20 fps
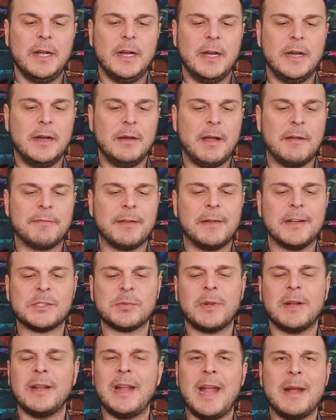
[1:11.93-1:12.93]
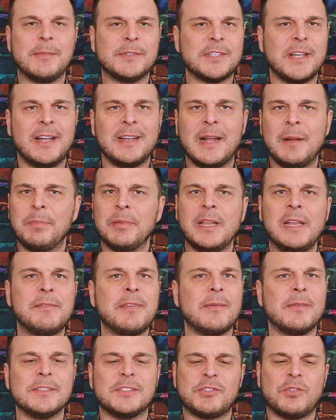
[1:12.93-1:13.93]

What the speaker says: I found this one on Amazon. I believe it was